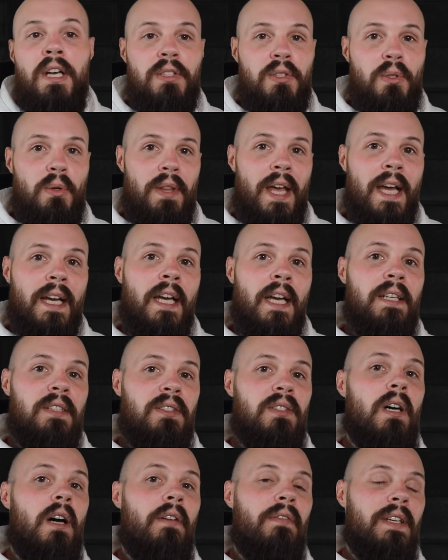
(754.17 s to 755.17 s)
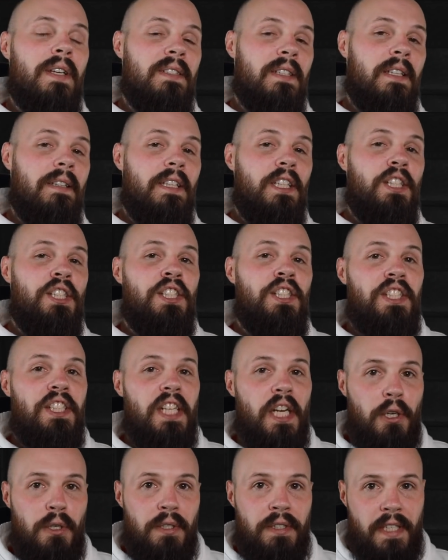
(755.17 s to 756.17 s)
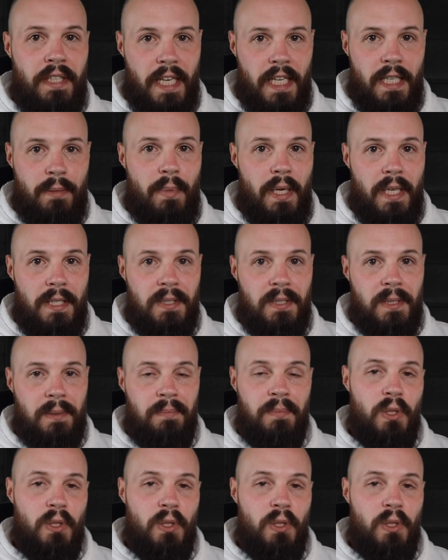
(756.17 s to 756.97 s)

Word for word: So that kind of stuff is in the shared database.